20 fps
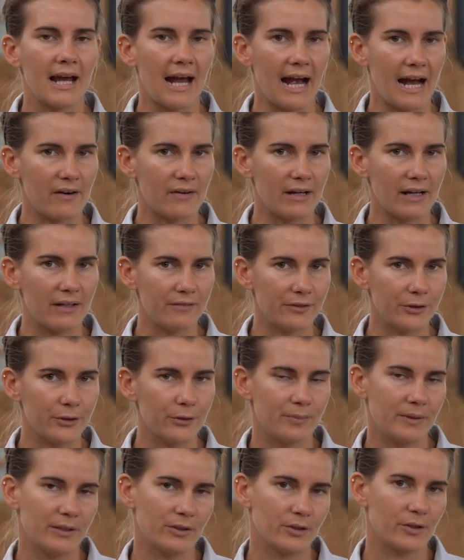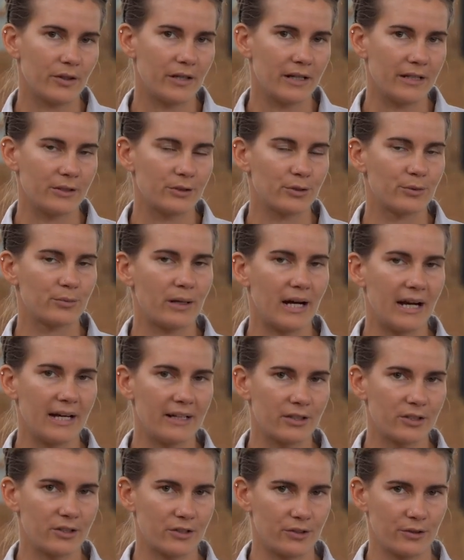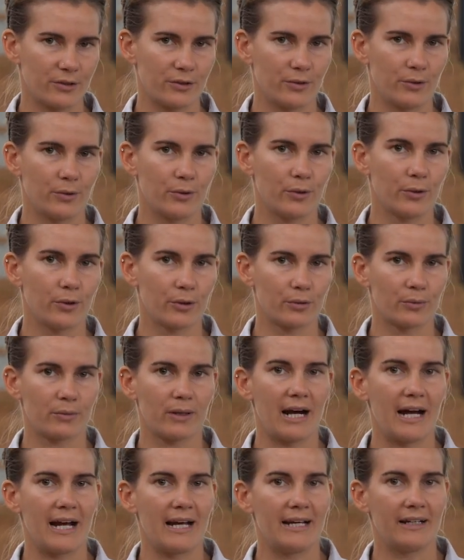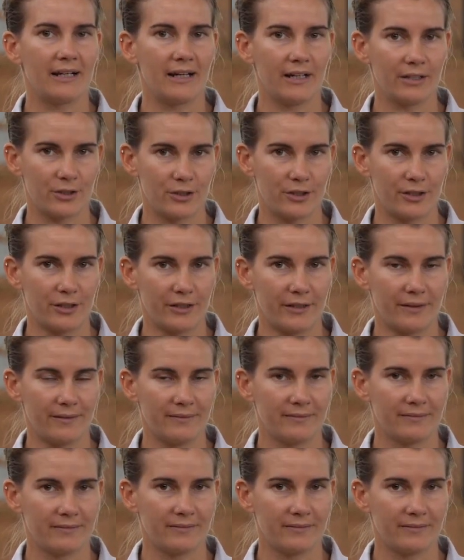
How have you been taught to ride a circle or ride a turn?